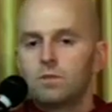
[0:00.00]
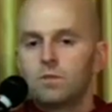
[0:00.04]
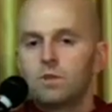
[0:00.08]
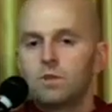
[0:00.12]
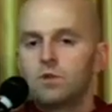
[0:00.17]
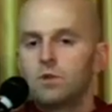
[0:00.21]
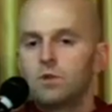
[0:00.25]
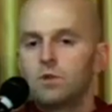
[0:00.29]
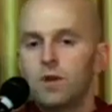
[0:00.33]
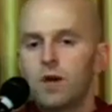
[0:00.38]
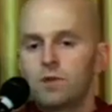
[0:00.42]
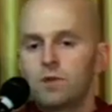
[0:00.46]

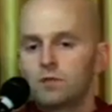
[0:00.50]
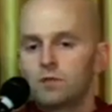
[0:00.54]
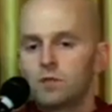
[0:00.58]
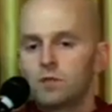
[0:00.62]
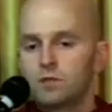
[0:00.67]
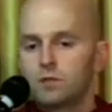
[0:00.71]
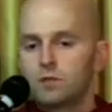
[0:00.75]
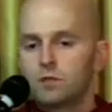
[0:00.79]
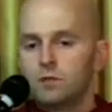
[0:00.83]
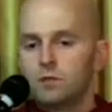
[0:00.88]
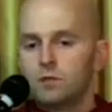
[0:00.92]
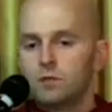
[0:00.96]
you don't have to
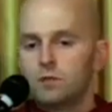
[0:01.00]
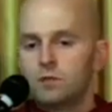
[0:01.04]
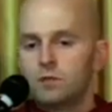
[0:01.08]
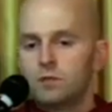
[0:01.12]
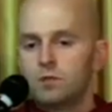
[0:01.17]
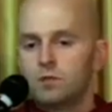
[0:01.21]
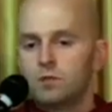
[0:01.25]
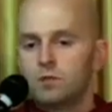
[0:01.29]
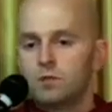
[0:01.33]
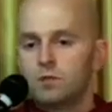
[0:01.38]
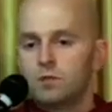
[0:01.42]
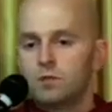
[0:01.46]
steal to
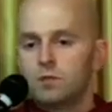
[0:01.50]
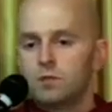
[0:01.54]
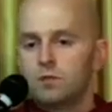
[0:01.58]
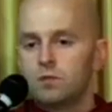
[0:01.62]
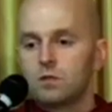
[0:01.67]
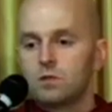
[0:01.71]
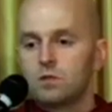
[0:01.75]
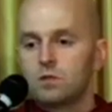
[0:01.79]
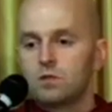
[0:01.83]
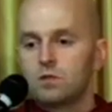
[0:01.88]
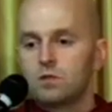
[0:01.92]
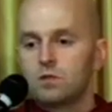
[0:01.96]
do these
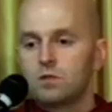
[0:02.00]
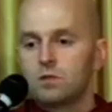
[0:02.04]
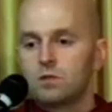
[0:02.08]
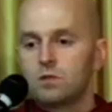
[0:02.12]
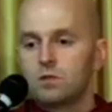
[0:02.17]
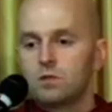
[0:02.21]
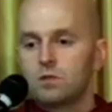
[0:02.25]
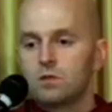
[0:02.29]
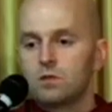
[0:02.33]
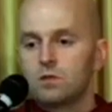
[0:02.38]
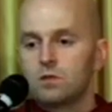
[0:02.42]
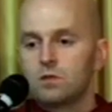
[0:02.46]
things.
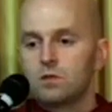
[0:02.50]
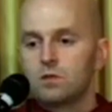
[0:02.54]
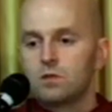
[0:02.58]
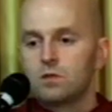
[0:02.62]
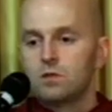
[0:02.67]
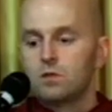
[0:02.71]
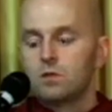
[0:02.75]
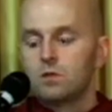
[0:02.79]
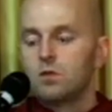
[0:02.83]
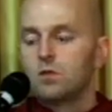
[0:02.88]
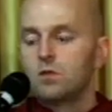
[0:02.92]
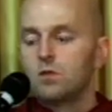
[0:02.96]

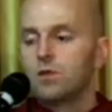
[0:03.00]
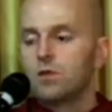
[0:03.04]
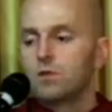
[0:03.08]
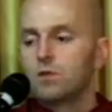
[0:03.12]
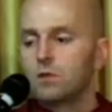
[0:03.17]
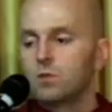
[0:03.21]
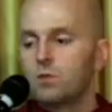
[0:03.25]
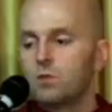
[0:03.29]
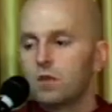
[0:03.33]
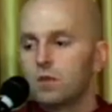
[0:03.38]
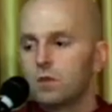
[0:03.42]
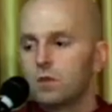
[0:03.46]
You don't have
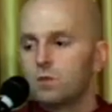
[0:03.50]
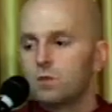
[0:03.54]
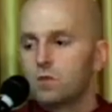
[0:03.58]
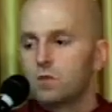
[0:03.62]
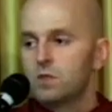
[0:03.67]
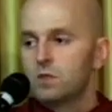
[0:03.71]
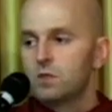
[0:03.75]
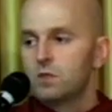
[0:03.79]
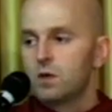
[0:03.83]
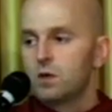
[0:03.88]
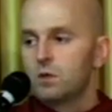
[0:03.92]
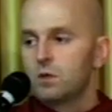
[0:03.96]
to break the
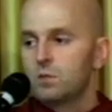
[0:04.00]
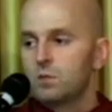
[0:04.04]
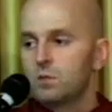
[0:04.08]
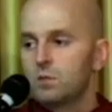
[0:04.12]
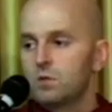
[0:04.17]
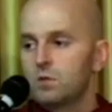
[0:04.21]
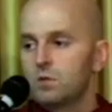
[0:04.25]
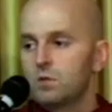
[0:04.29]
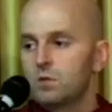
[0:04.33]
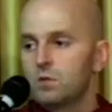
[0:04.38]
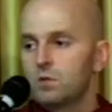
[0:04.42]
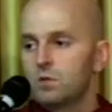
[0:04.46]

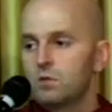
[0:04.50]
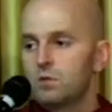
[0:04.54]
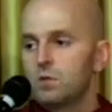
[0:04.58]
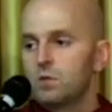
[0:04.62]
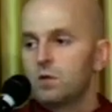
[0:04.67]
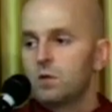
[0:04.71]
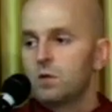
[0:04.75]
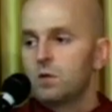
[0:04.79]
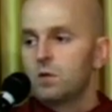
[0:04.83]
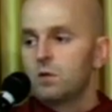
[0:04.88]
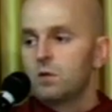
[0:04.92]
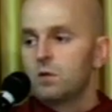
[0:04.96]
precepts to
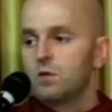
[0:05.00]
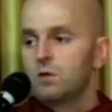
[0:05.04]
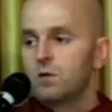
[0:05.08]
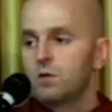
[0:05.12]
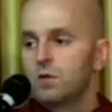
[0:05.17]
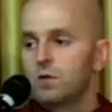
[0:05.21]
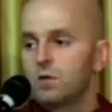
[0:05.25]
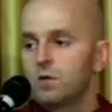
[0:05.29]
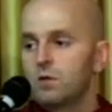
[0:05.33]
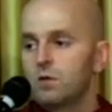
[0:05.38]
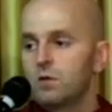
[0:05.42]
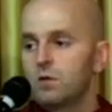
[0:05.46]
earn a
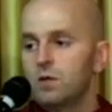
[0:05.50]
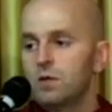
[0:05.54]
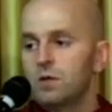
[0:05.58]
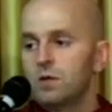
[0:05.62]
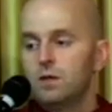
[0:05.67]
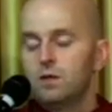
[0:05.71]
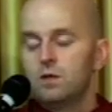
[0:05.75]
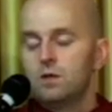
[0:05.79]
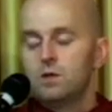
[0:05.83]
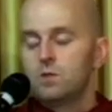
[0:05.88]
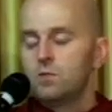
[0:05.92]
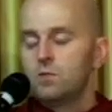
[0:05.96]
living.
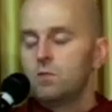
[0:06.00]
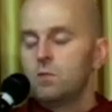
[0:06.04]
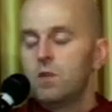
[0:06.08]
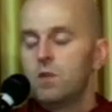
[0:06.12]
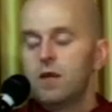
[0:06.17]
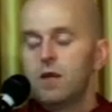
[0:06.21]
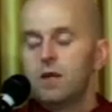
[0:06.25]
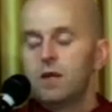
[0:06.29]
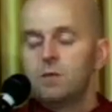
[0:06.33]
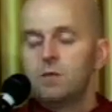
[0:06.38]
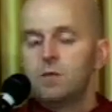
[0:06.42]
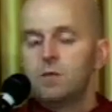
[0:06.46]
There's
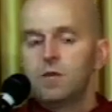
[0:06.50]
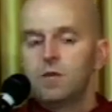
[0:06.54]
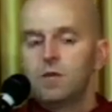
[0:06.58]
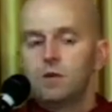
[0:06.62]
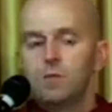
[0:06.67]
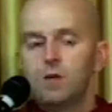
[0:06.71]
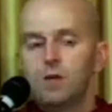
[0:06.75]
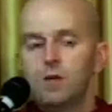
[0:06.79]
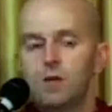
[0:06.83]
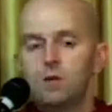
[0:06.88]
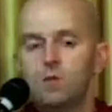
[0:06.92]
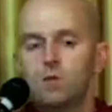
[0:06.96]
many, many,
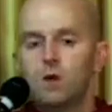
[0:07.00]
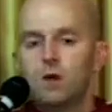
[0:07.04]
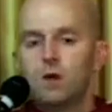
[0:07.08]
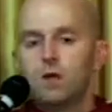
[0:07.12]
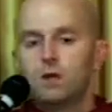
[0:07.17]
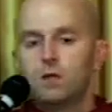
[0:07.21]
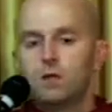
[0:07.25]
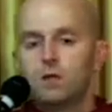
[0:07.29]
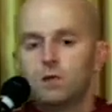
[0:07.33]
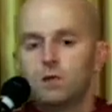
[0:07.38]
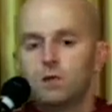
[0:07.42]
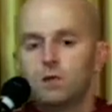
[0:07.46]
many
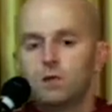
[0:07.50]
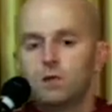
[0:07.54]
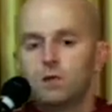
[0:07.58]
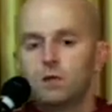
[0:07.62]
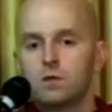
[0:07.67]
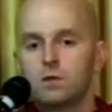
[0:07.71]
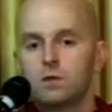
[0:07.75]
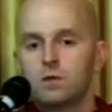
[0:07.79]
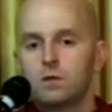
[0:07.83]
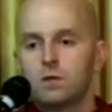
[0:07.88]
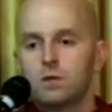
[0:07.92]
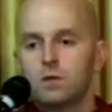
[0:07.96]
ways
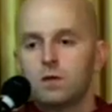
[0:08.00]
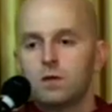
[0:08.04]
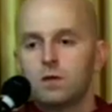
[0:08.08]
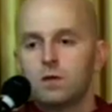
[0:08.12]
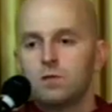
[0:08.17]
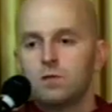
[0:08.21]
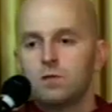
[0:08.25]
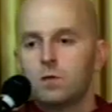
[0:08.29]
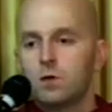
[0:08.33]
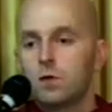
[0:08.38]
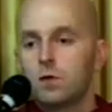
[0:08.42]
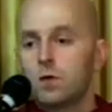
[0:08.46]

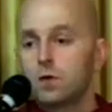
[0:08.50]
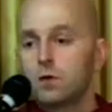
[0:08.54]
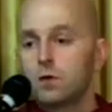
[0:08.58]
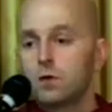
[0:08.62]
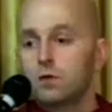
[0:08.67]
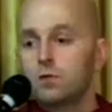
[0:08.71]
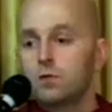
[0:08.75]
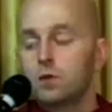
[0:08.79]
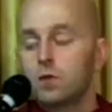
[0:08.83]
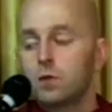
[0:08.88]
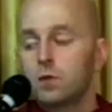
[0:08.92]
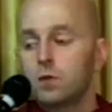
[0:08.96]
of earning a
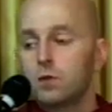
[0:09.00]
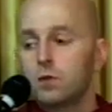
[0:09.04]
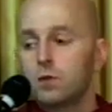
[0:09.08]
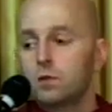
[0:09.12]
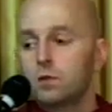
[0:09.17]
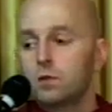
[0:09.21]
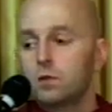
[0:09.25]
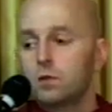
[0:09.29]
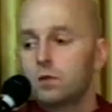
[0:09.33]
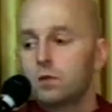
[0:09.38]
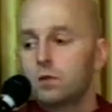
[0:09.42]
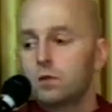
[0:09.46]
living
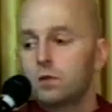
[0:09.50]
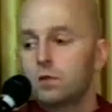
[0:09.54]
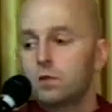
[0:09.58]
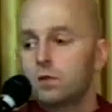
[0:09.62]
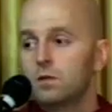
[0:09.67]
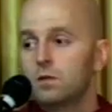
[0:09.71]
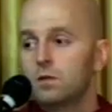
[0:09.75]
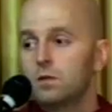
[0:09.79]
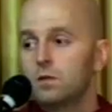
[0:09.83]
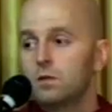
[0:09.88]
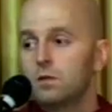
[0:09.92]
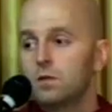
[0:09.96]

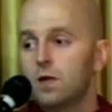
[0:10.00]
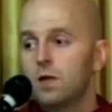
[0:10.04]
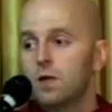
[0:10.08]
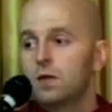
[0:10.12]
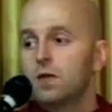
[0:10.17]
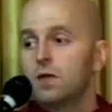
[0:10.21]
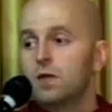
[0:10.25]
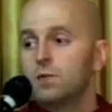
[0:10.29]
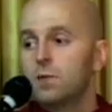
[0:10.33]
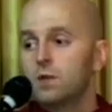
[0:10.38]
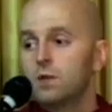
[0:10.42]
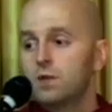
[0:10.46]

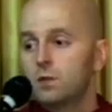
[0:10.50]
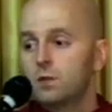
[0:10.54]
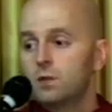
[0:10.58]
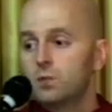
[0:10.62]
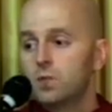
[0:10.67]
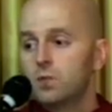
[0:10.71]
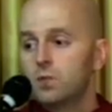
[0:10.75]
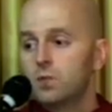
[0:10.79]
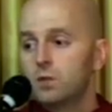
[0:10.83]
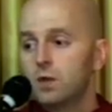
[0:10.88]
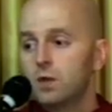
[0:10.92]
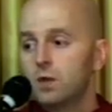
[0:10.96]
and keeping the
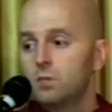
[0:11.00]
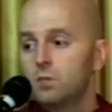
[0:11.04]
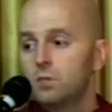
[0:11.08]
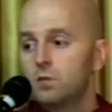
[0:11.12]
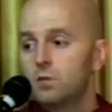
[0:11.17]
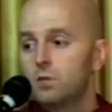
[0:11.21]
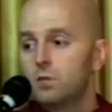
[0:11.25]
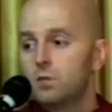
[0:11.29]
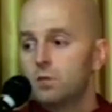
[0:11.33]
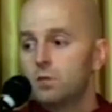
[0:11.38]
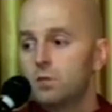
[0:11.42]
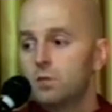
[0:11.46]

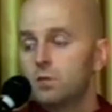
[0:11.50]
precepts.